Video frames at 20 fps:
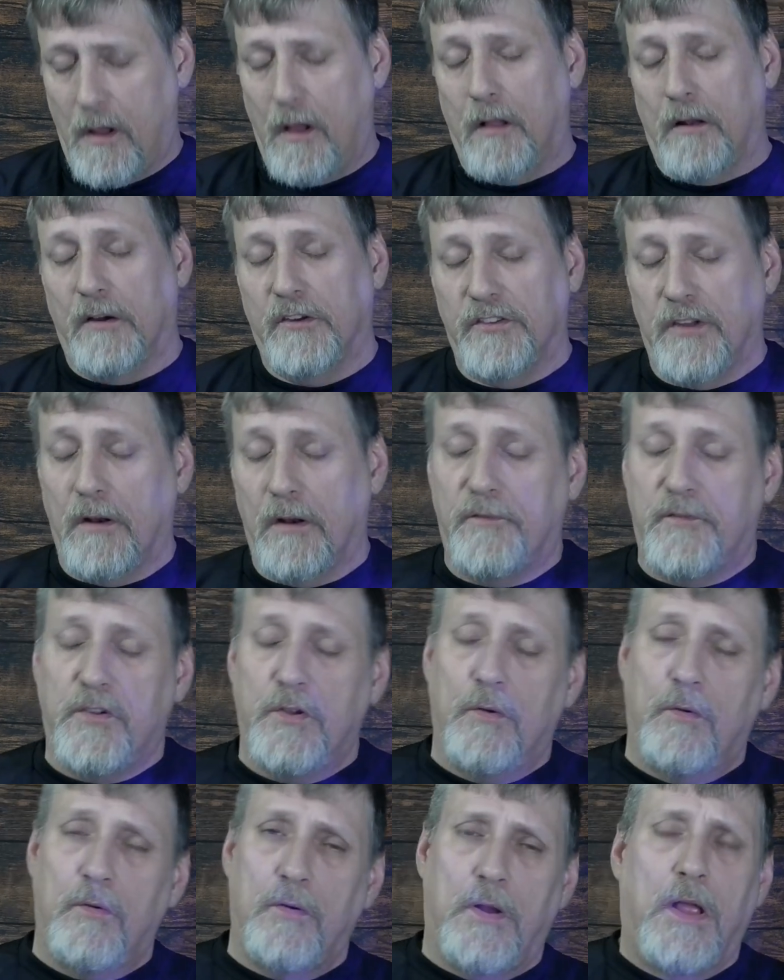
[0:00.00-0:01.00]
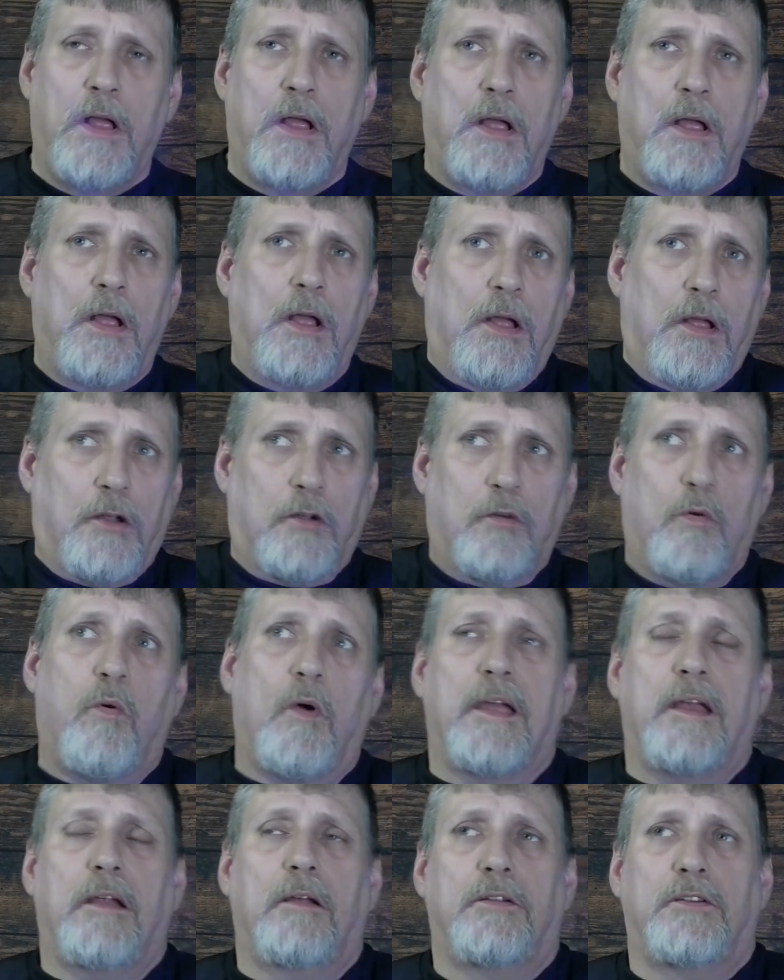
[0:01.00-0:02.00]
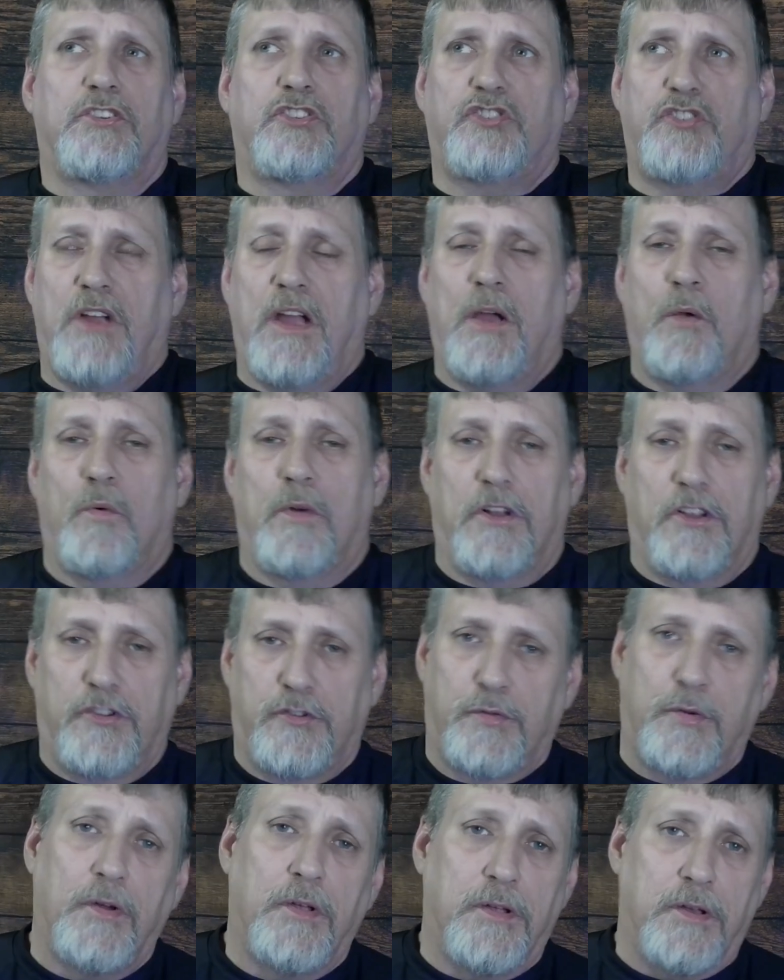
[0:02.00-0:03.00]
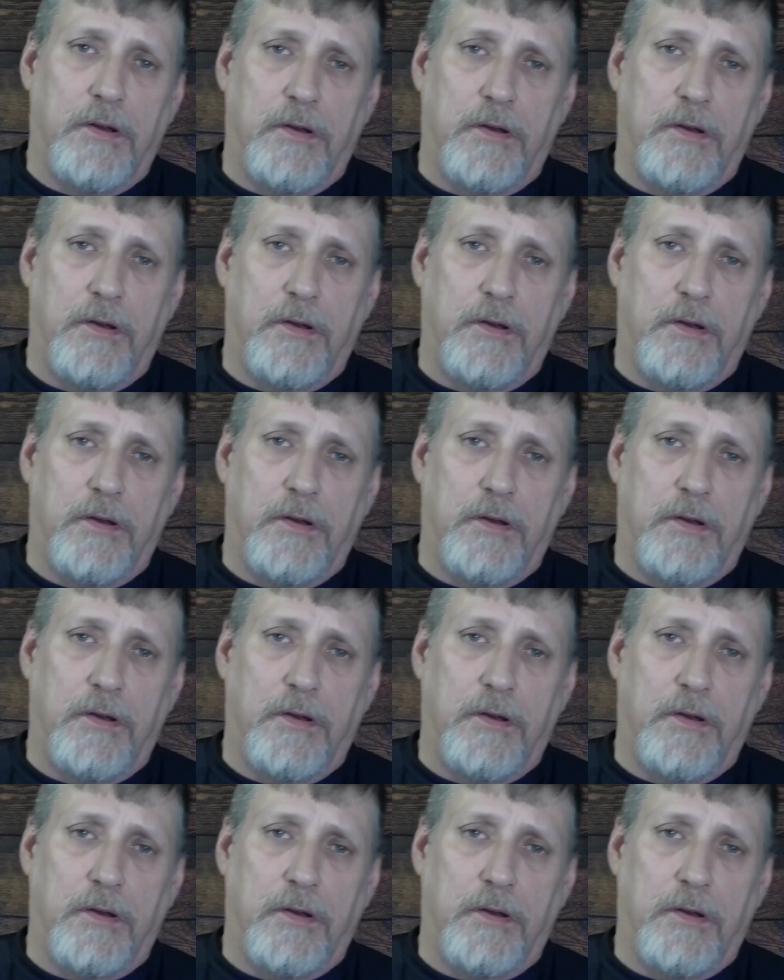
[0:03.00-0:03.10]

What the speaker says: And if you don't quite understand what $1 trillion